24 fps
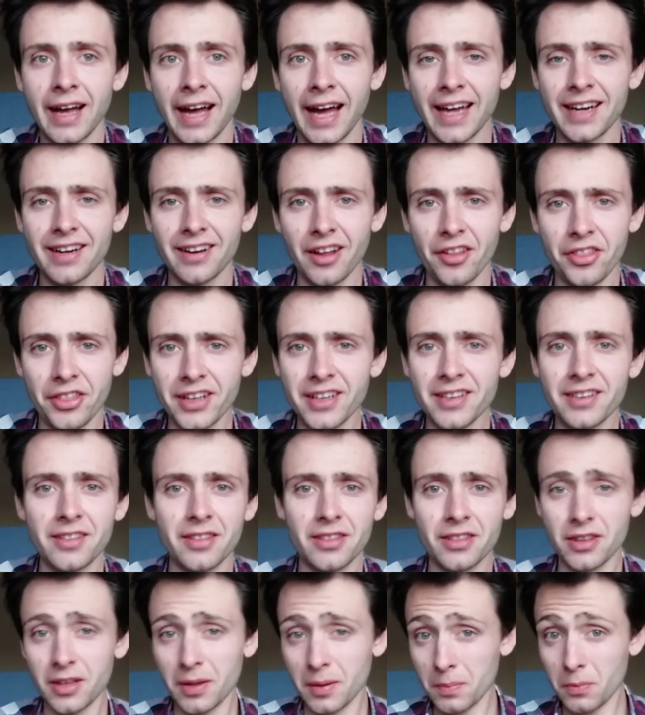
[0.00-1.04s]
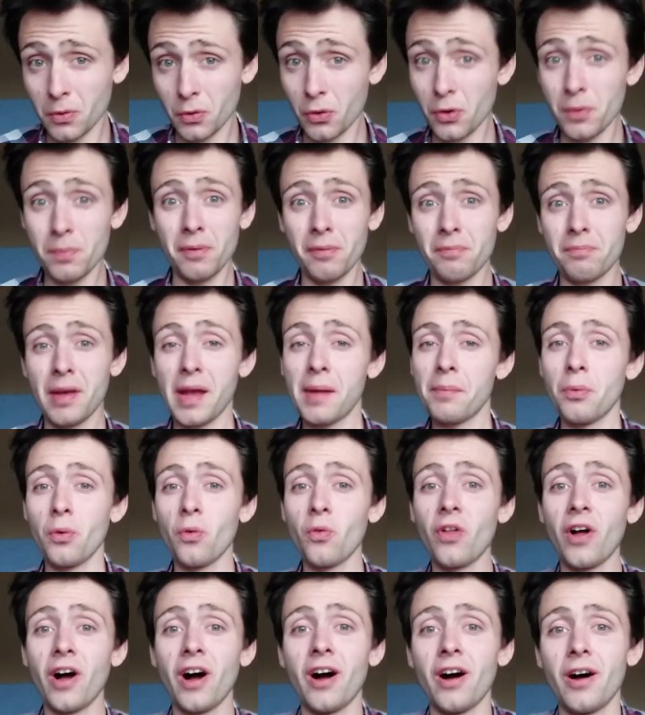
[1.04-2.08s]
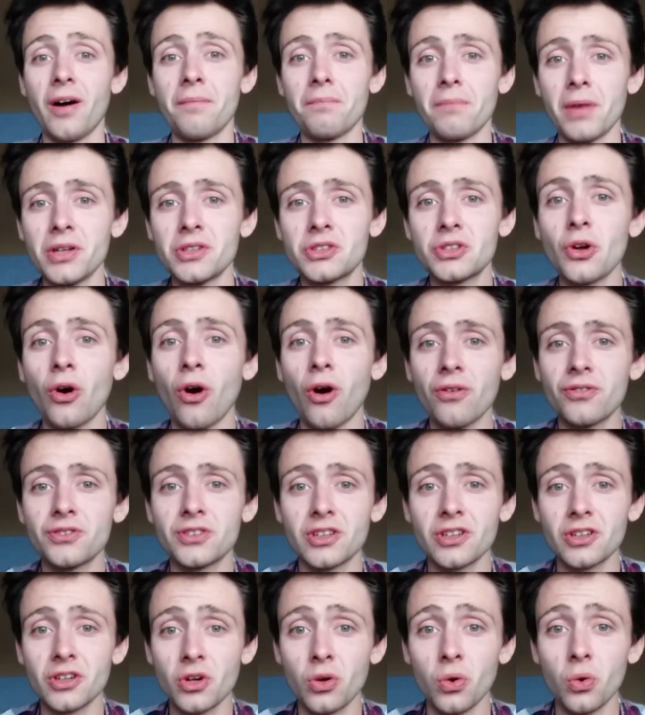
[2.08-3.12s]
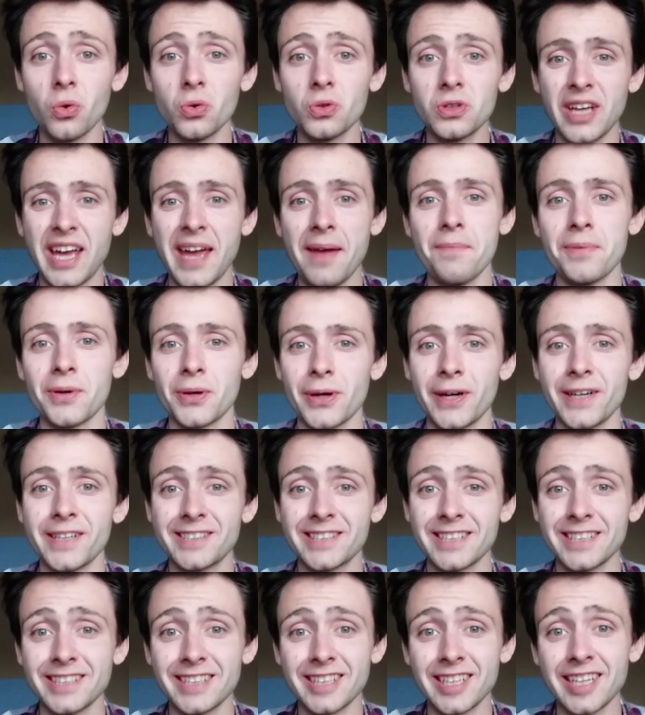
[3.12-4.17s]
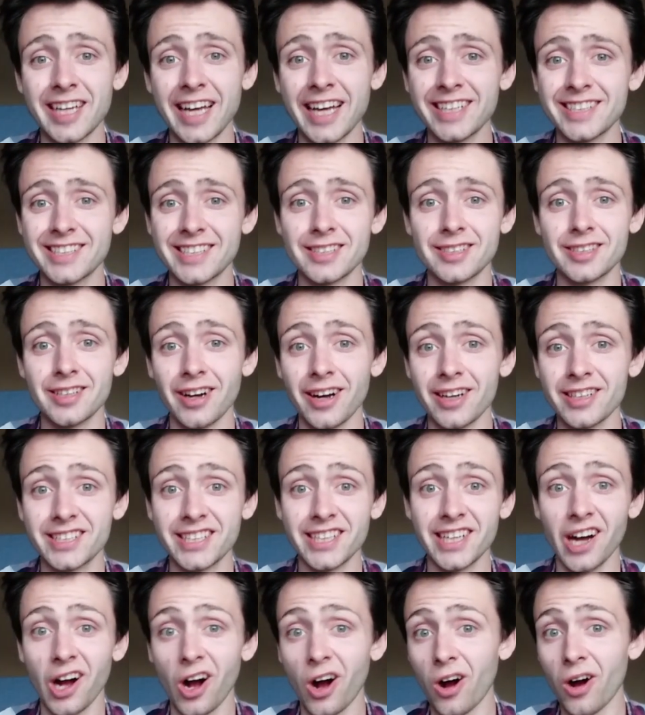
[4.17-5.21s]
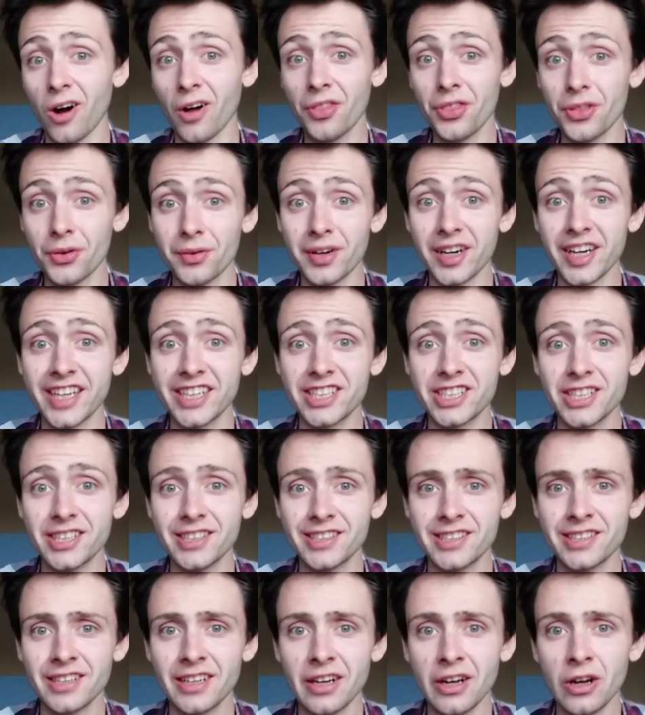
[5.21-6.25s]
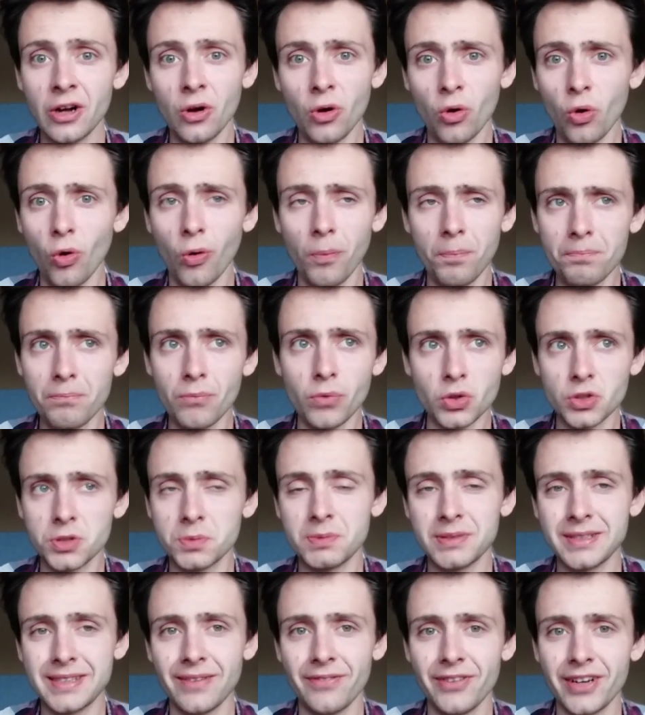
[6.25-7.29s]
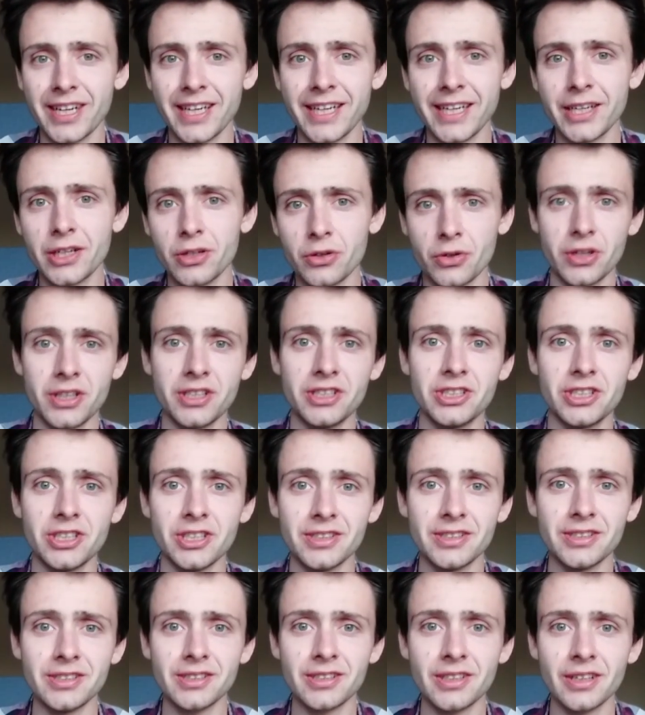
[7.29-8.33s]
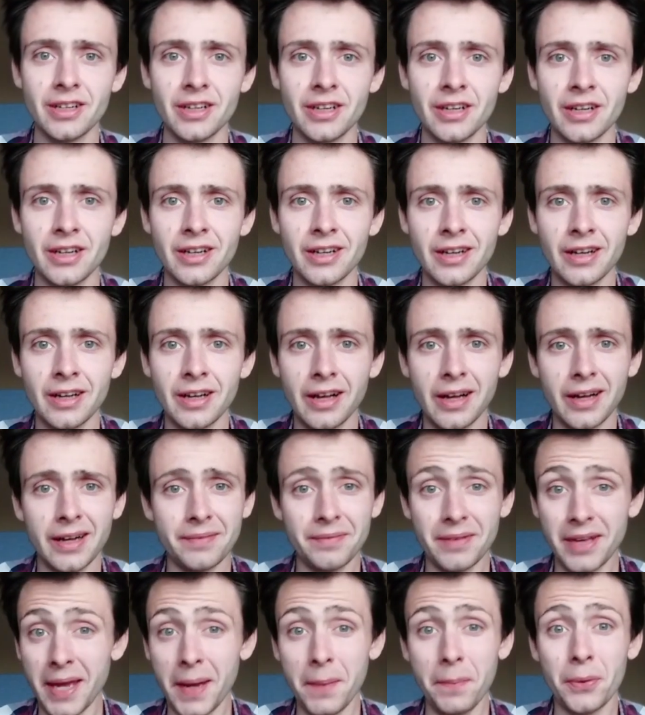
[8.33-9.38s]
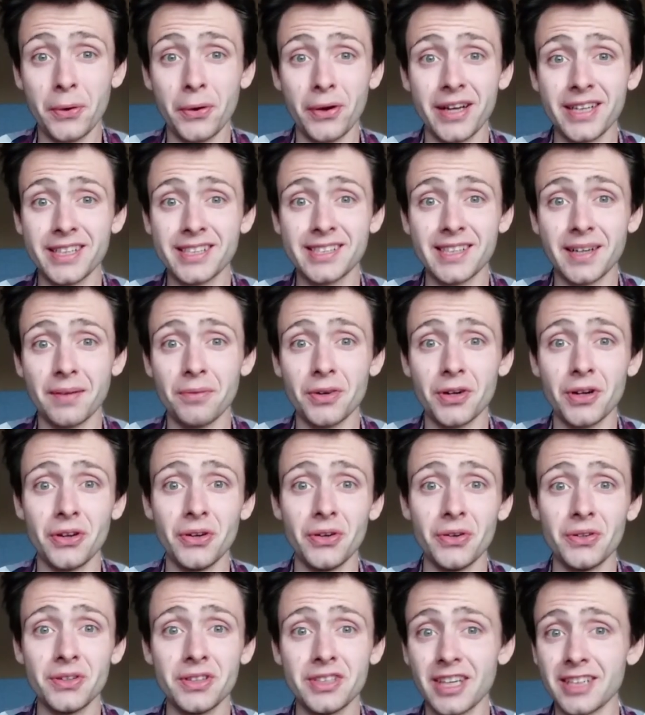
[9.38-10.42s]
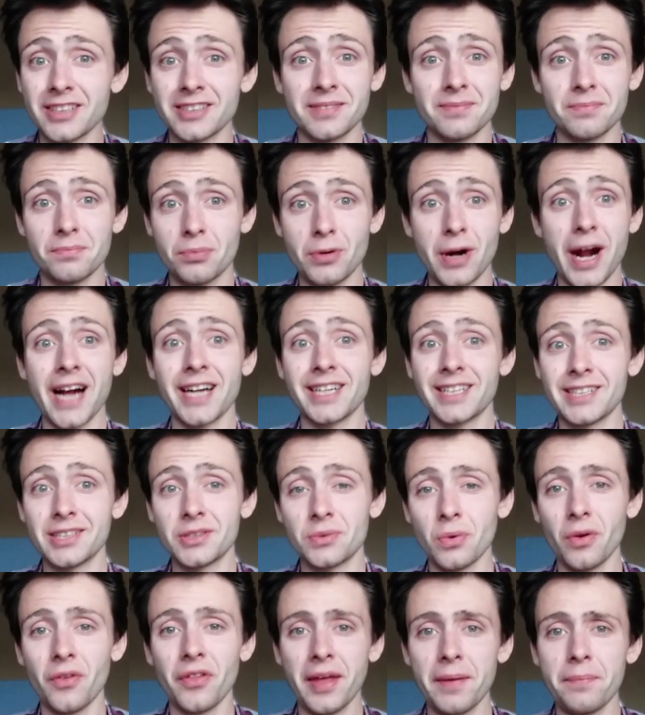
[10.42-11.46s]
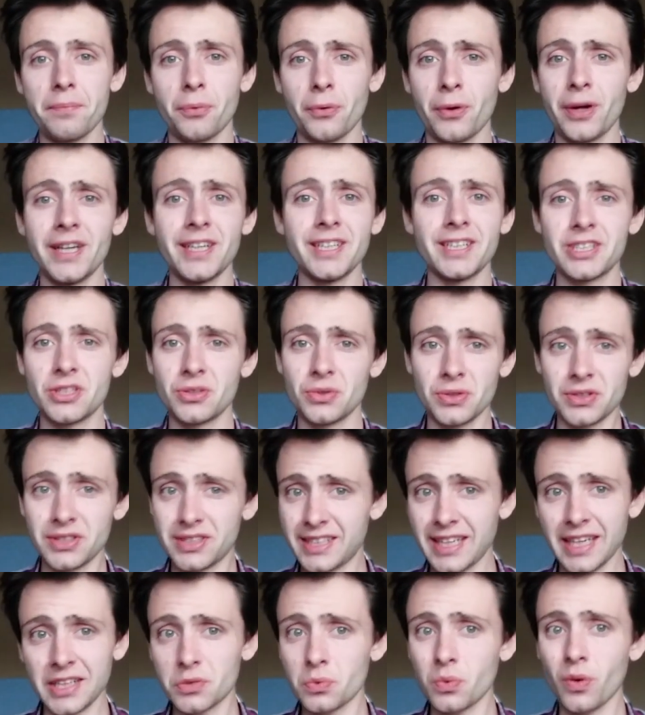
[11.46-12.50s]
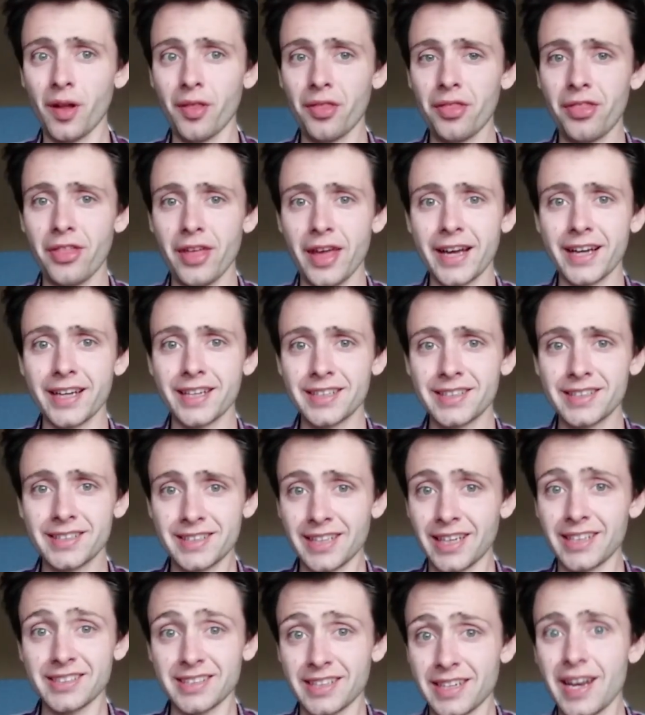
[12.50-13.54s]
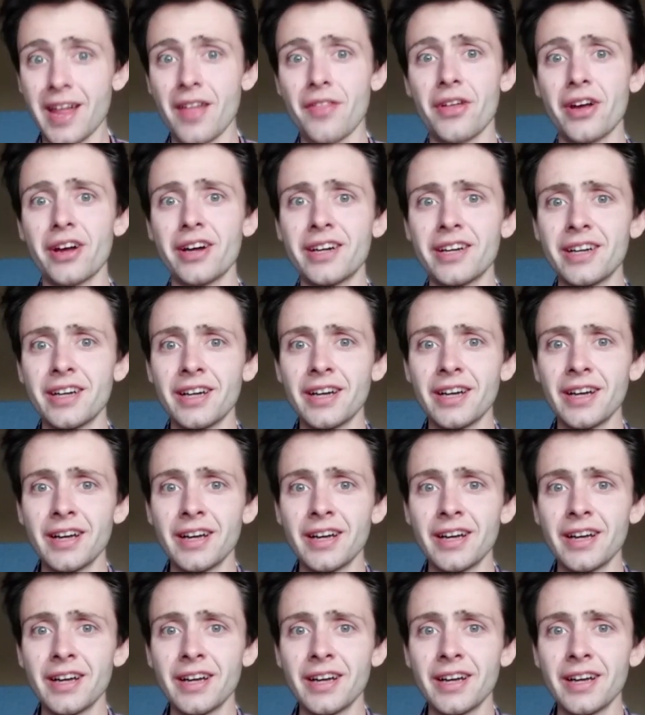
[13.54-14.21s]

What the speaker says: And I think the group of people that are most often called hypocrites in today's society are the religious, or more specifically Christians. A hypocrite is someone who doesn't practice what they preach, or says one thing and does another.